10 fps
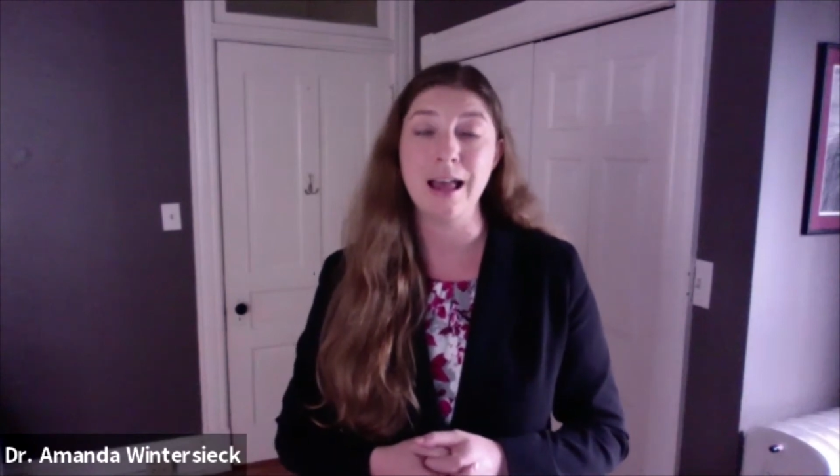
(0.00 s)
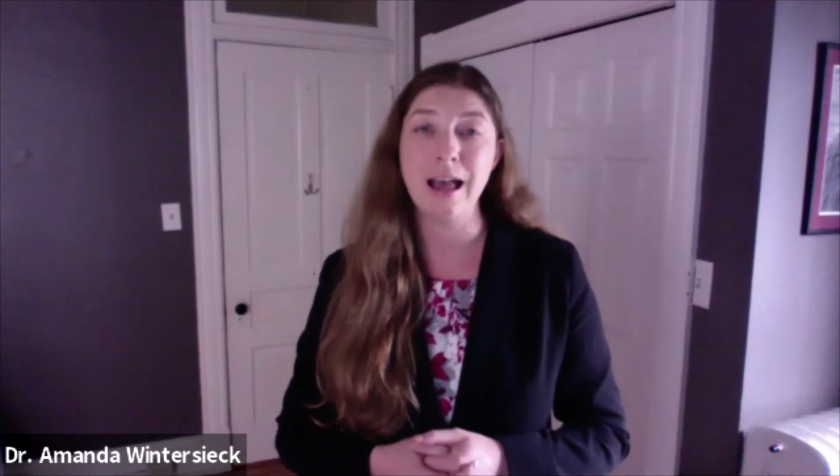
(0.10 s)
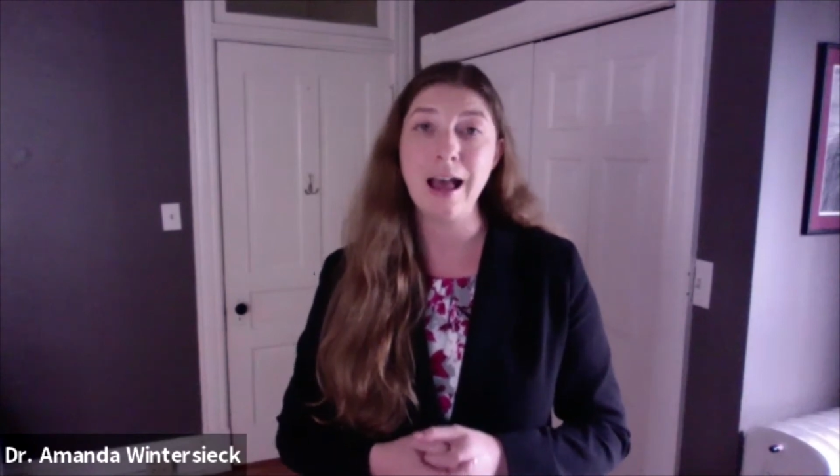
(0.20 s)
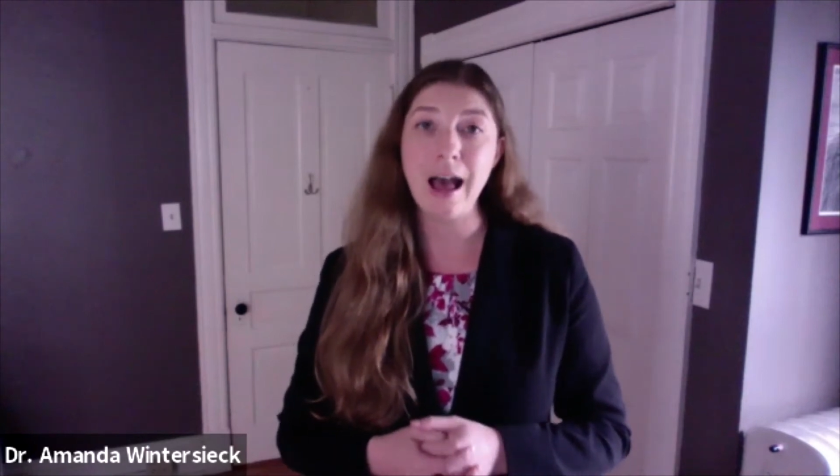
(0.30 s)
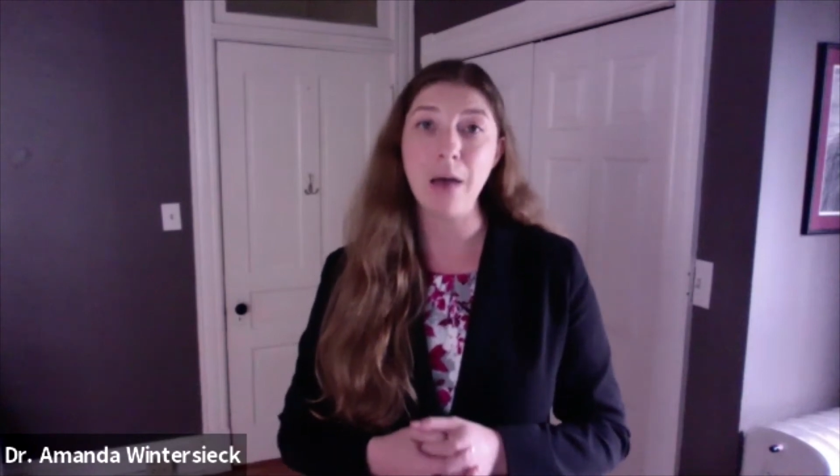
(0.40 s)

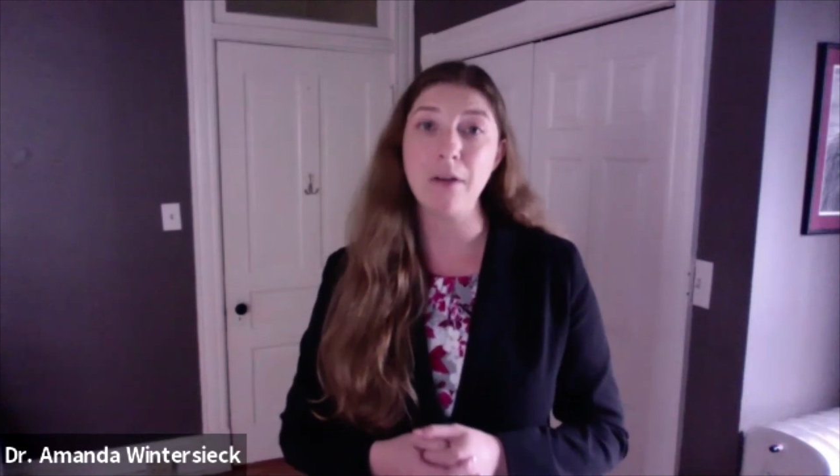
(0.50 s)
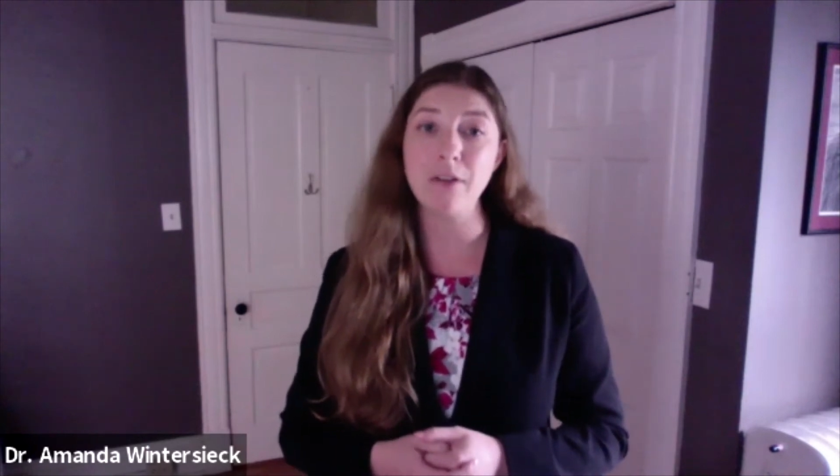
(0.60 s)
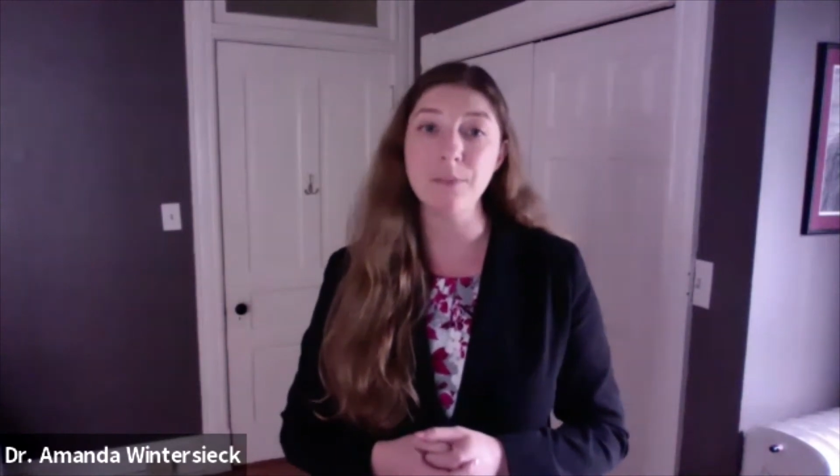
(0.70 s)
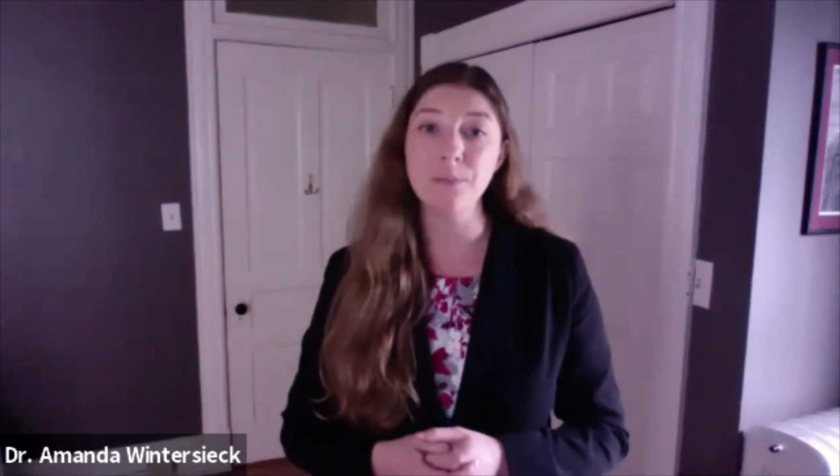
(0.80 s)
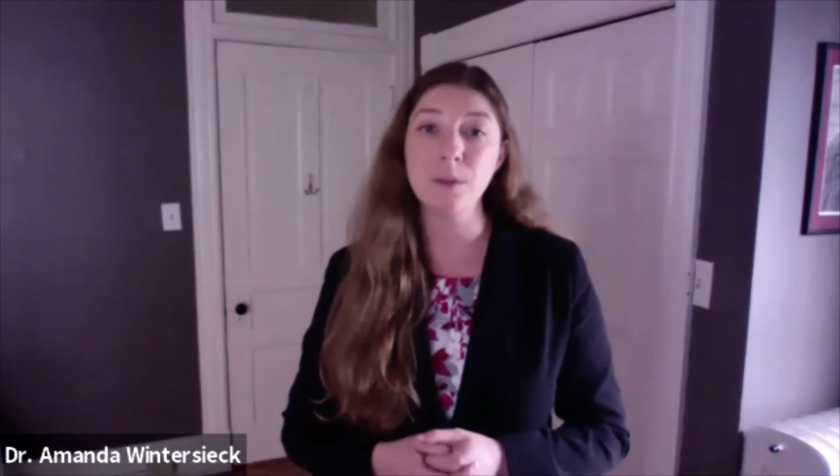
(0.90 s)

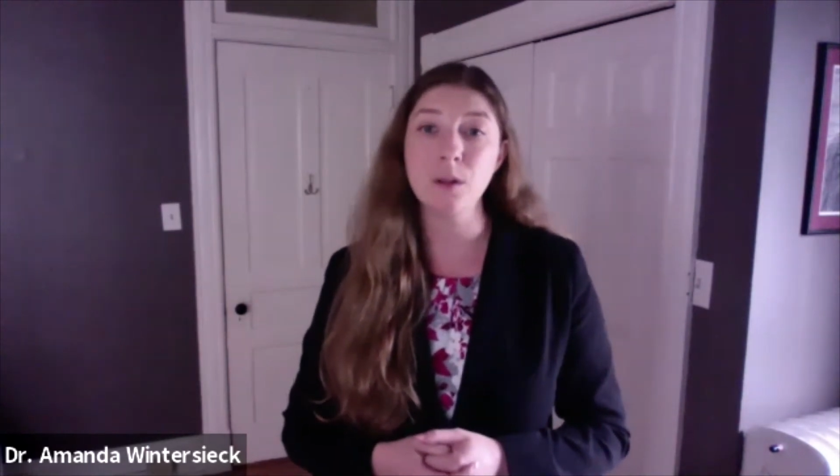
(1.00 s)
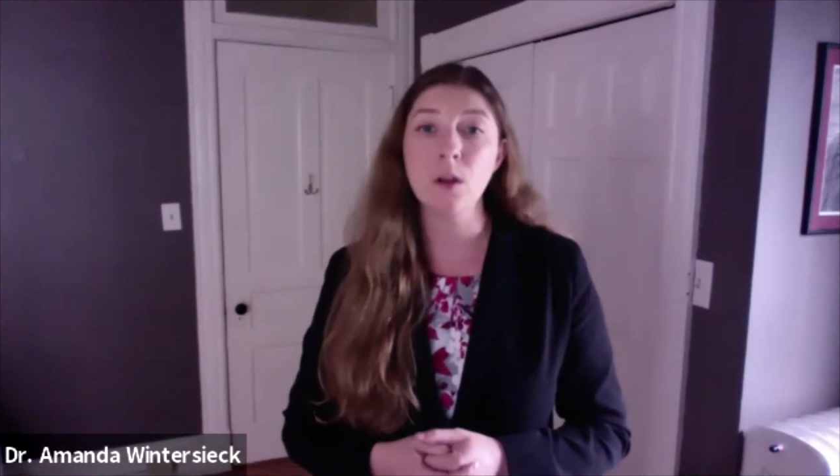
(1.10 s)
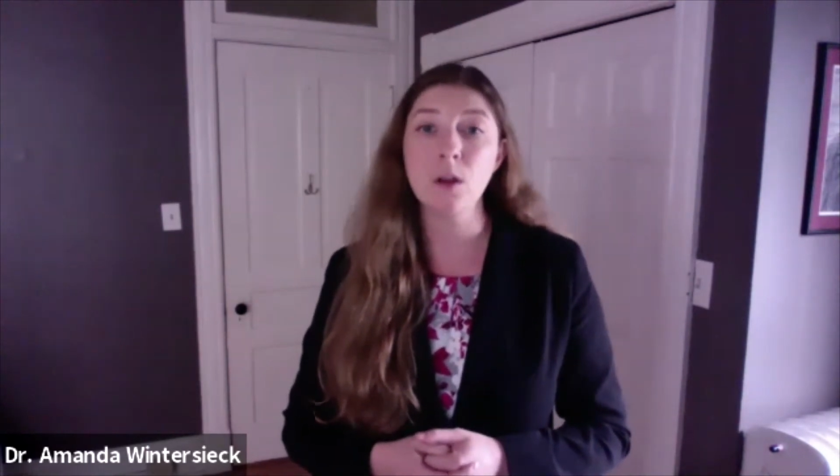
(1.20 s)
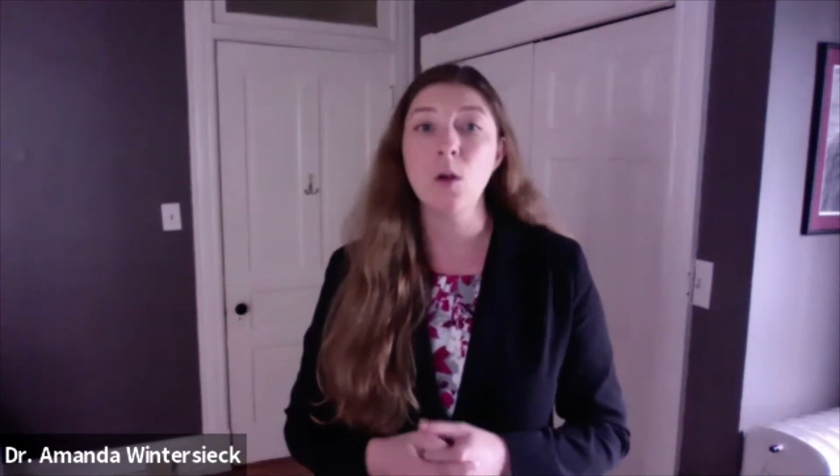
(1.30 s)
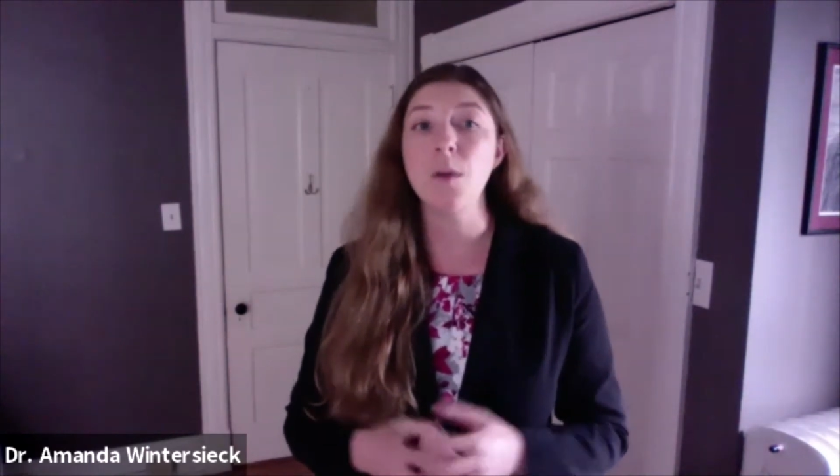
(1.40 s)
However,
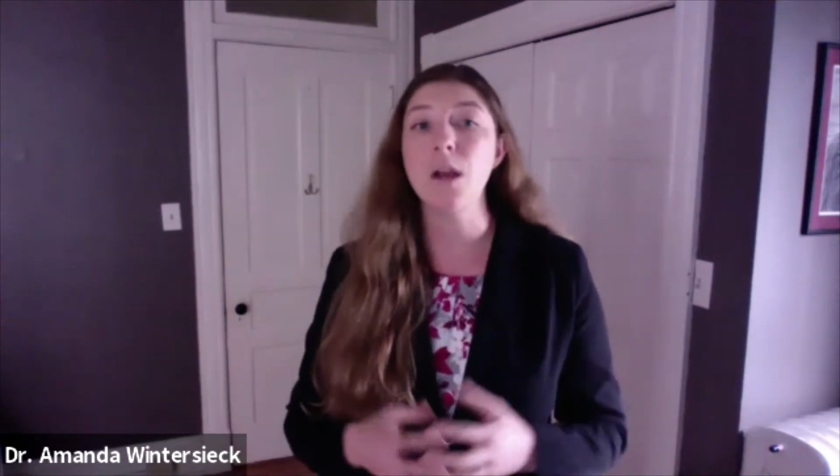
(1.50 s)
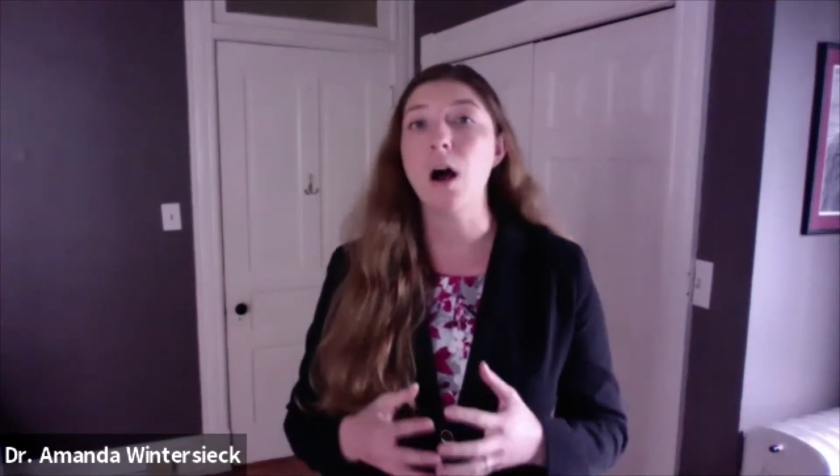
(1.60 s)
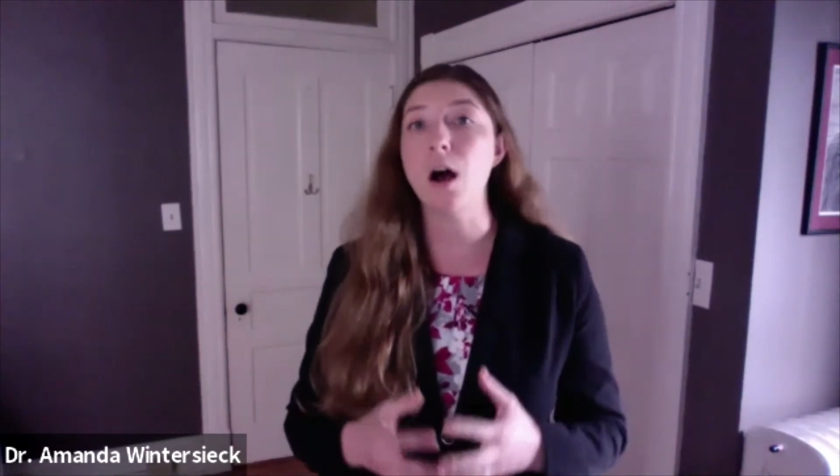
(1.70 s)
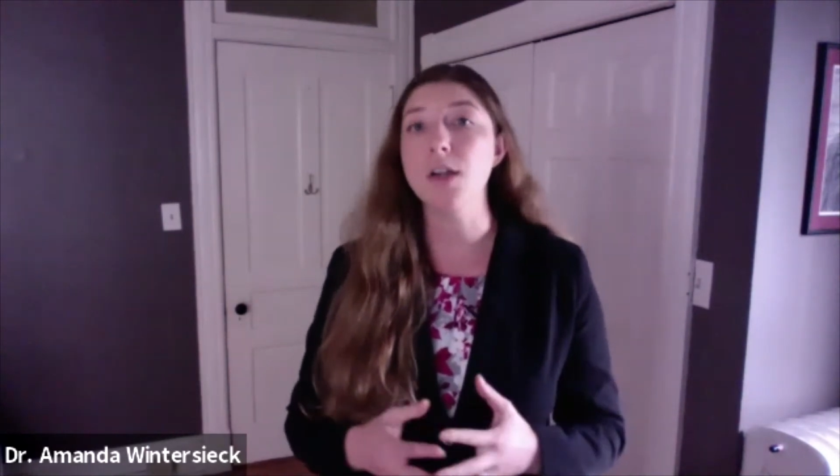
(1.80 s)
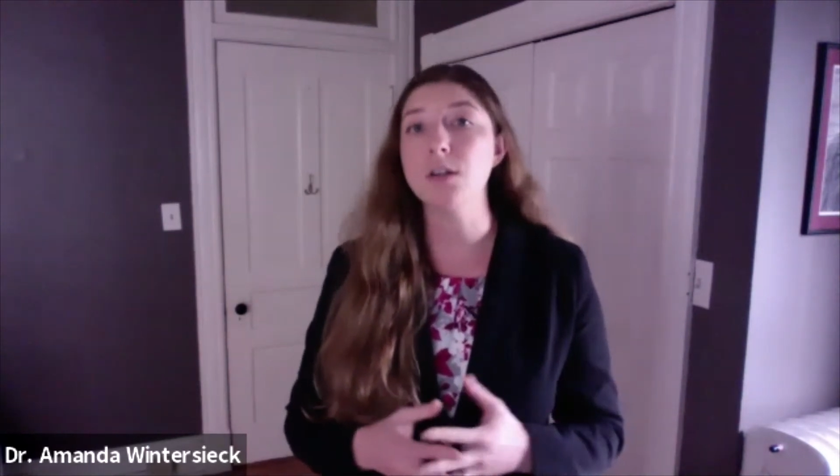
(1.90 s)
we
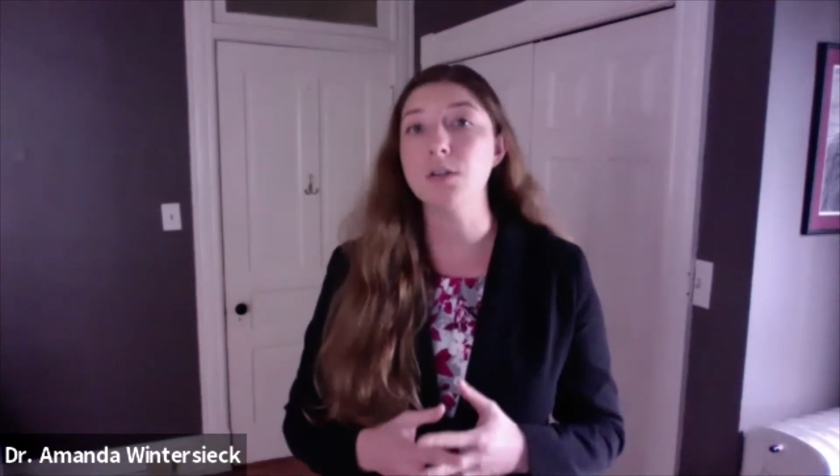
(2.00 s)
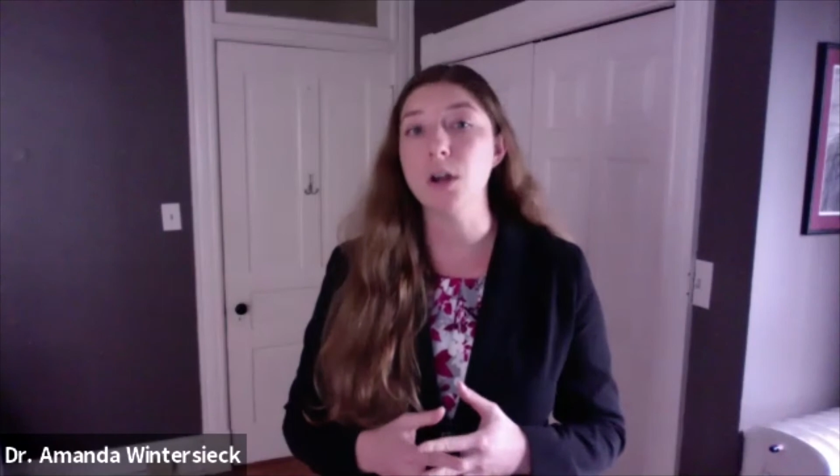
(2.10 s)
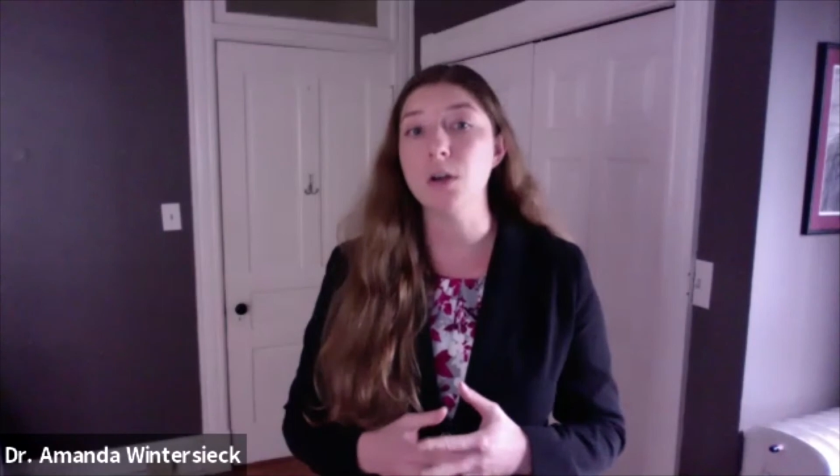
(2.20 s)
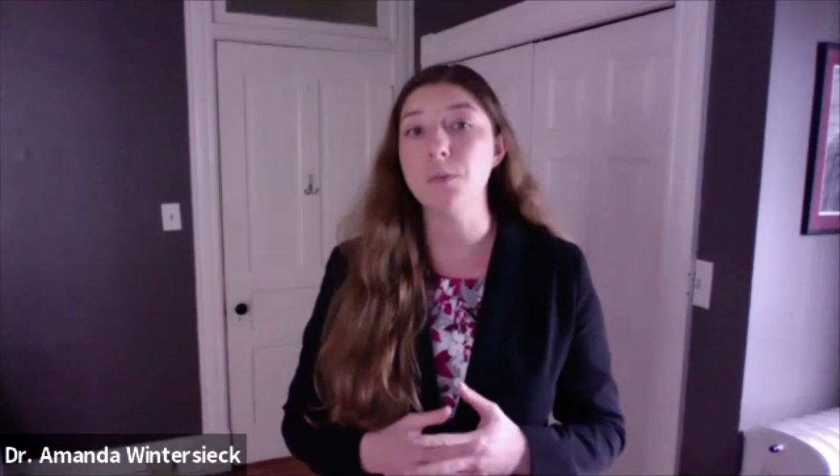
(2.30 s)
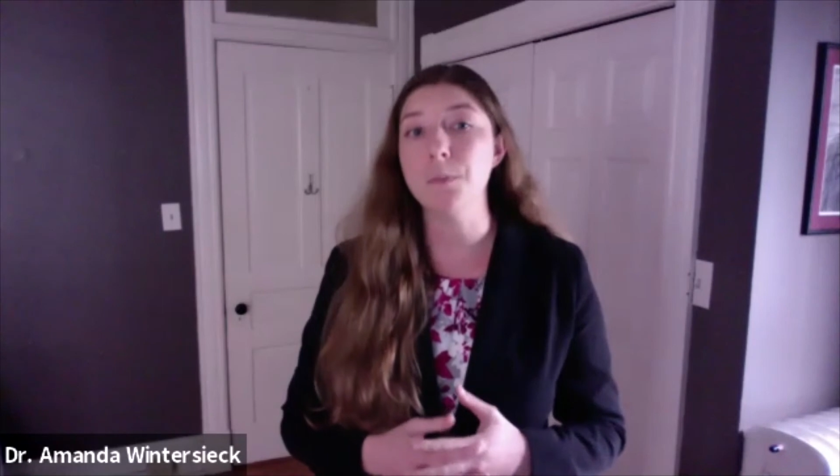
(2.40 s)
also
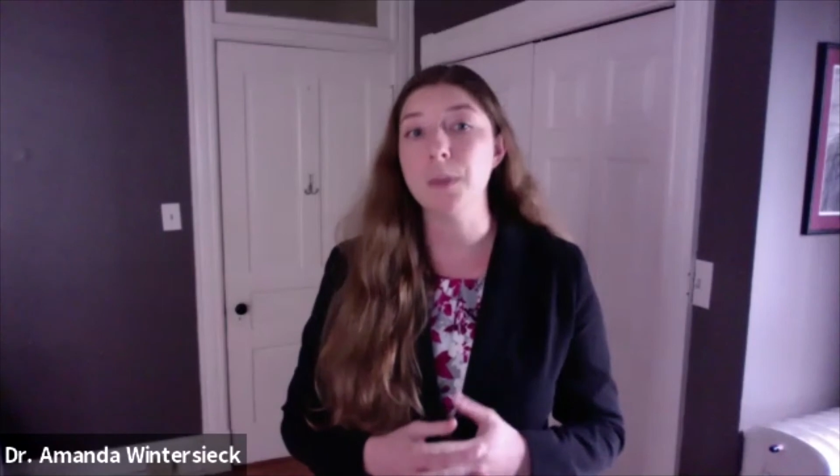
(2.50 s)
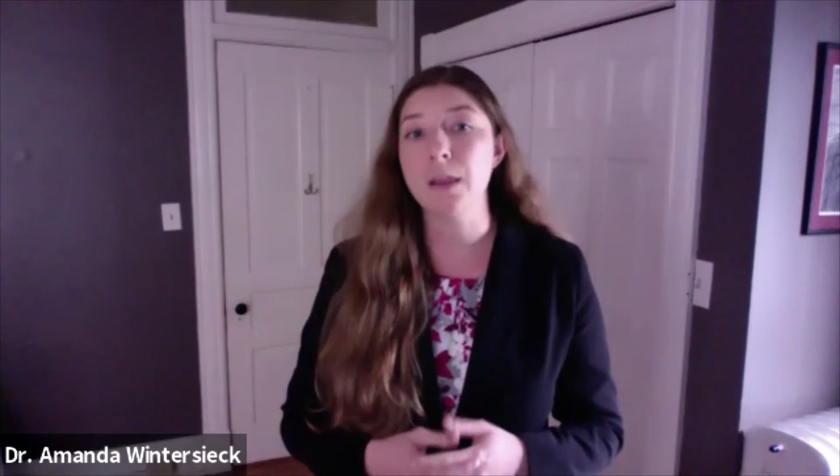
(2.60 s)
know